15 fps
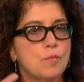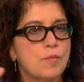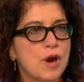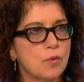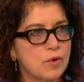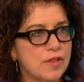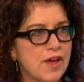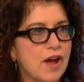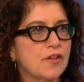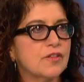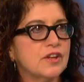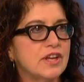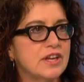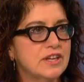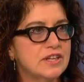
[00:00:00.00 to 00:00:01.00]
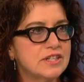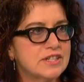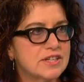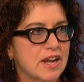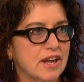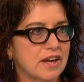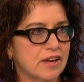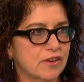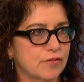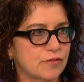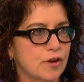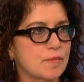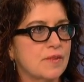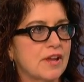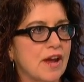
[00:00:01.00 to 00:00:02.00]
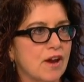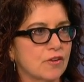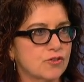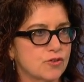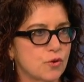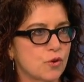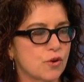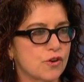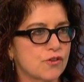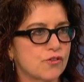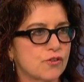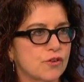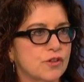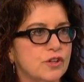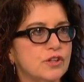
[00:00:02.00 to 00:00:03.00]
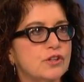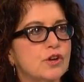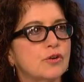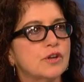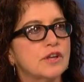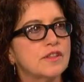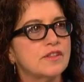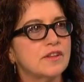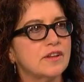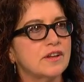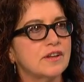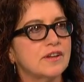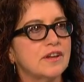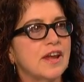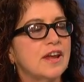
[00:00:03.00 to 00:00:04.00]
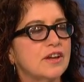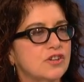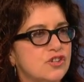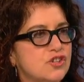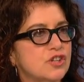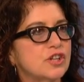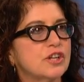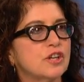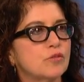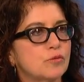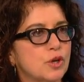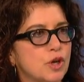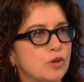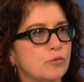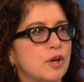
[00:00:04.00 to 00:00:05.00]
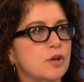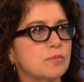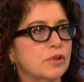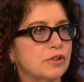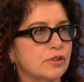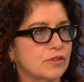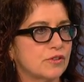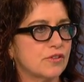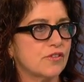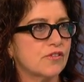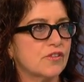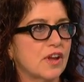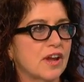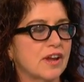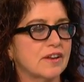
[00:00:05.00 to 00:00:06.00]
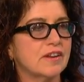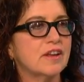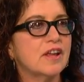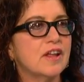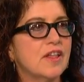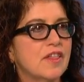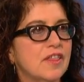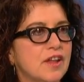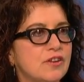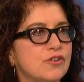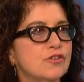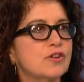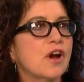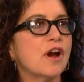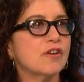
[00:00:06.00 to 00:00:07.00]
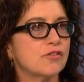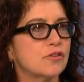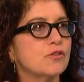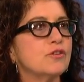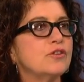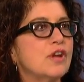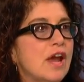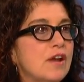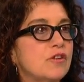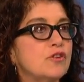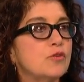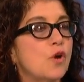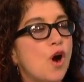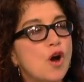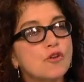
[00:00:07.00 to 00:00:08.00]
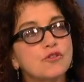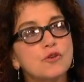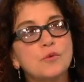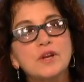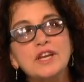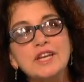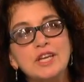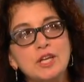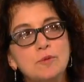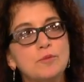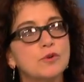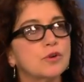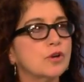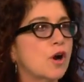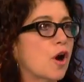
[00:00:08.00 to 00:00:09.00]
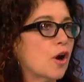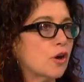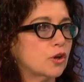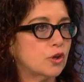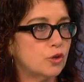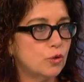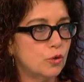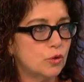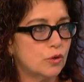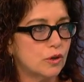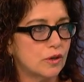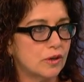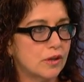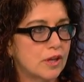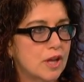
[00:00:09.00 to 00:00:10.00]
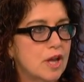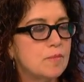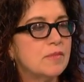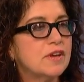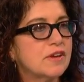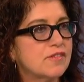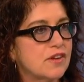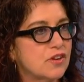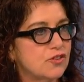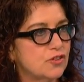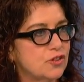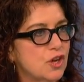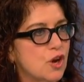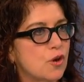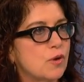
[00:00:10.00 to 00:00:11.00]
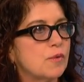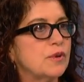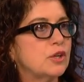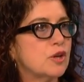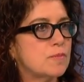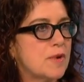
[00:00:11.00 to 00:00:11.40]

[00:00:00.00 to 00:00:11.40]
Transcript: but without the intake from the outdoors so that you don't get the engine and roadway pollutants. And then you're not so and you also want to keep your car cool because as you know what we know